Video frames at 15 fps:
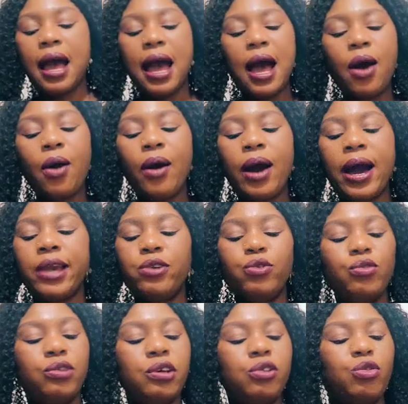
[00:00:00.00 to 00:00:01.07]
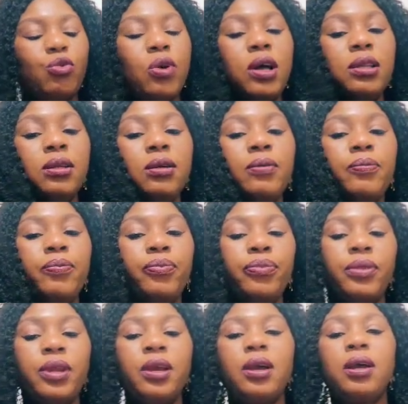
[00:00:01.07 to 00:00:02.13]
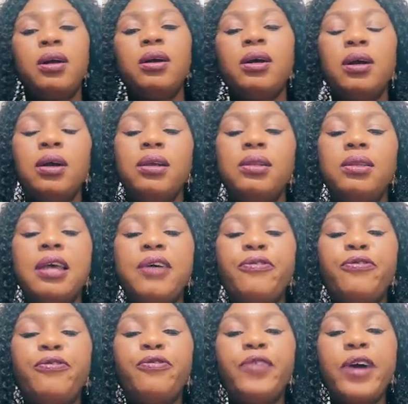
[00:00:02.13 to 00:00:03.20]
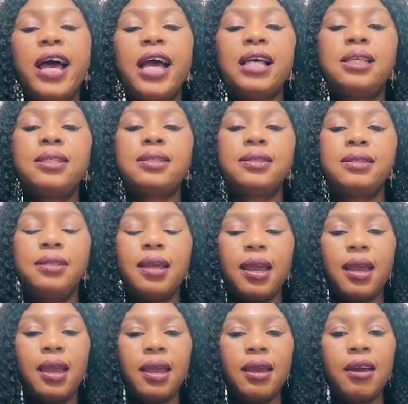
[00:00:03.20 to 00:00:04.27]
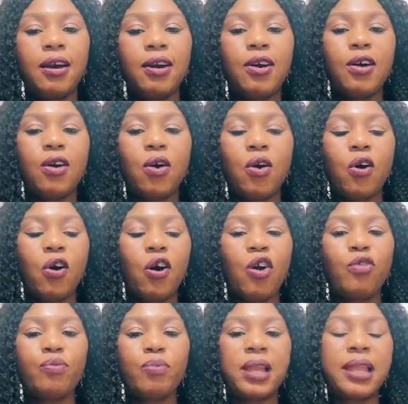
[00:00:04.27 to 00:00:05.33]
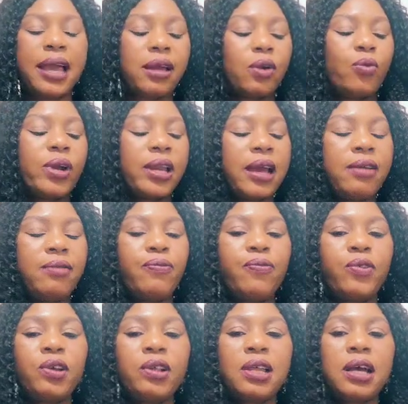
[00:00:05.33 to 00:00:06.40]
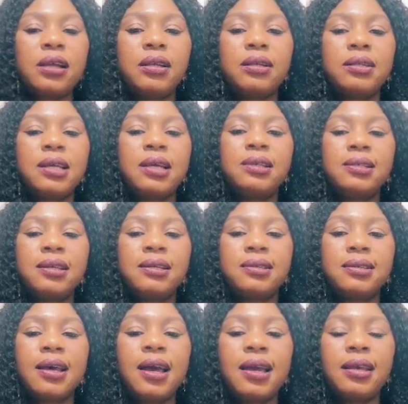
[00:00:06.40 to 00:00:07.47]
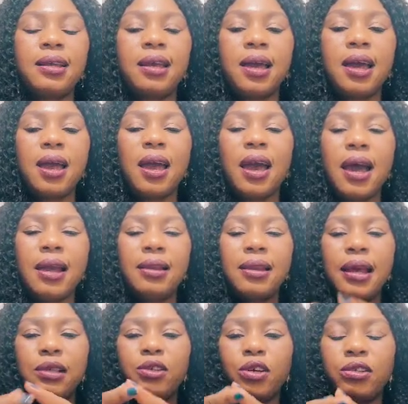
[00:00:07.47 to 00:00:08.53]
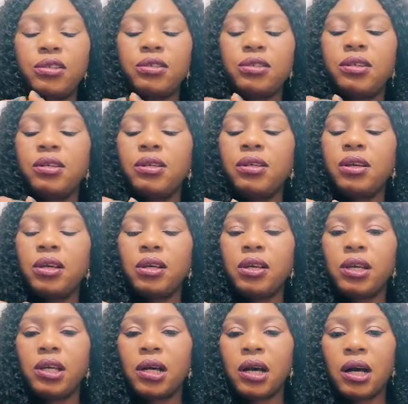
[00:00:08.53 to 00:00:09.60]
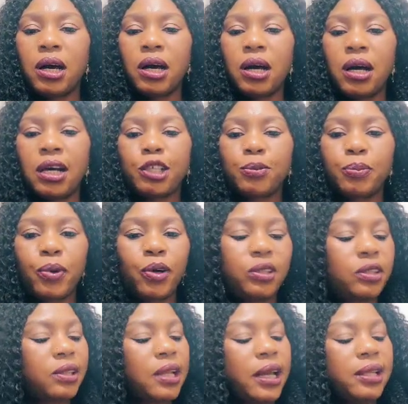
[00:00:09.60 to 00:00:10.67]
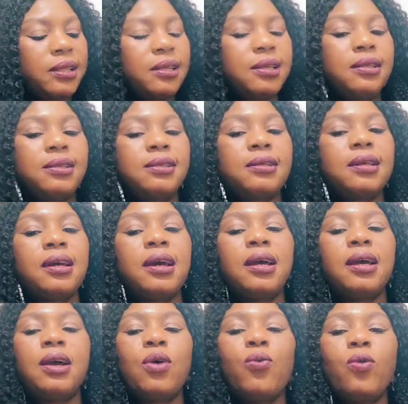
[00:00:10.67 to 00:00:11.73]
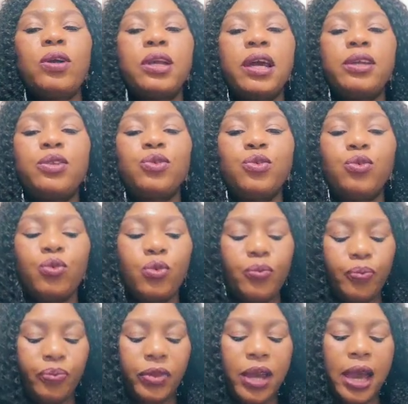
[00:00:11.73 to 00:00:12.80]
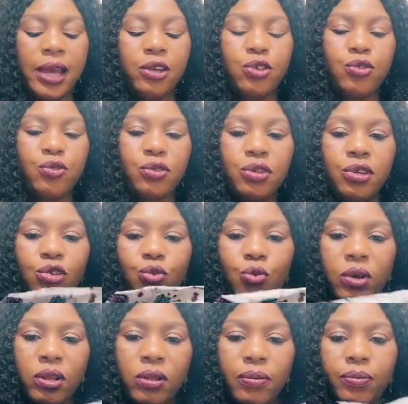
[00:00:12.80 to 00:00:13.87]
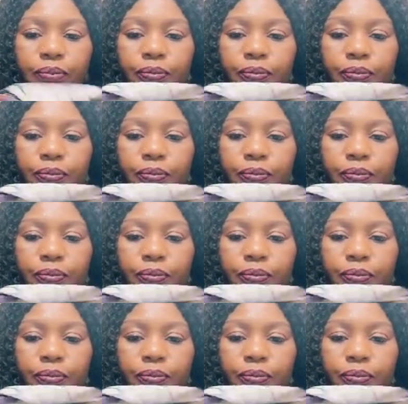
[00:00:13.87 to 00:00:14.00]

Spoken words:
how I use this one, the first day of my, like when I feel that there's a sign and I just see a spot like this, what I do, I use this one.